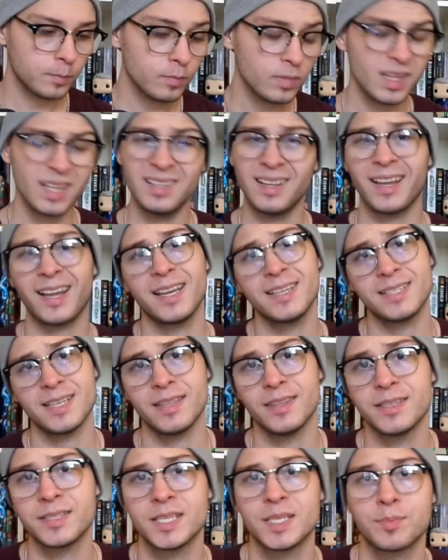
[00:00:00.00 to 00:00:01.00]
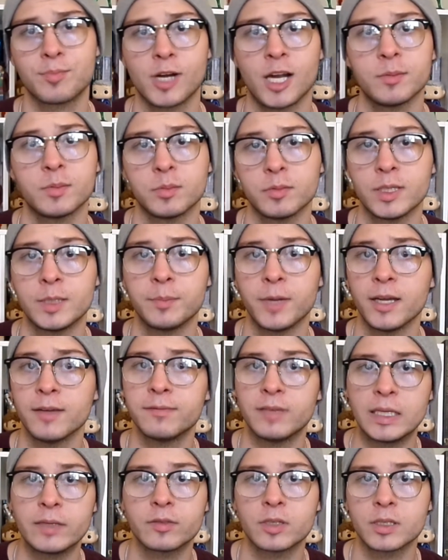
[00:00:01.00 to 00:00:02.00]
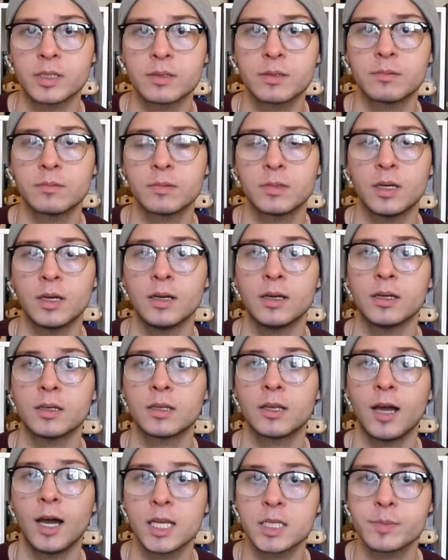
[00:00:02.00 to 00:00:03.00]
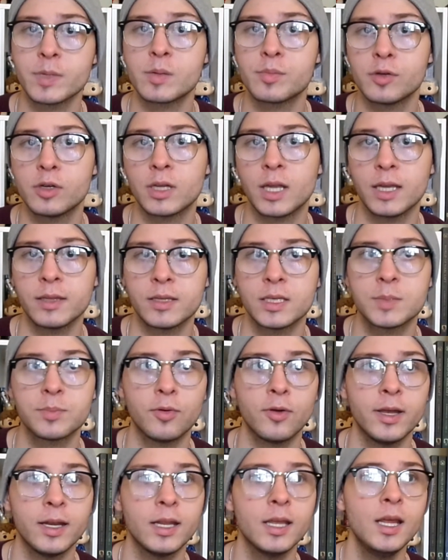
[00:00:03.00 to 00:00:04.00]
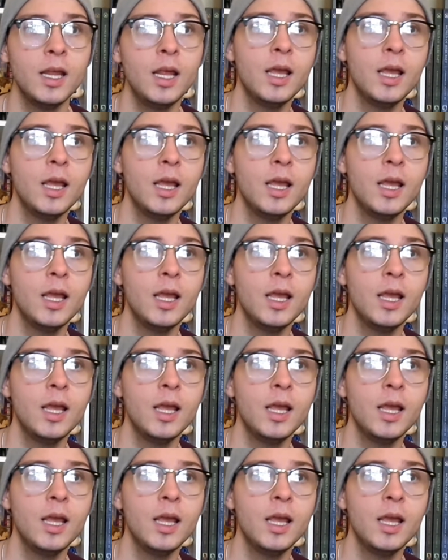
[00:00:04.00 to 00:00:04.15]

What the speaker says: Like I said, this is probably my favorite Cosmere book at this point,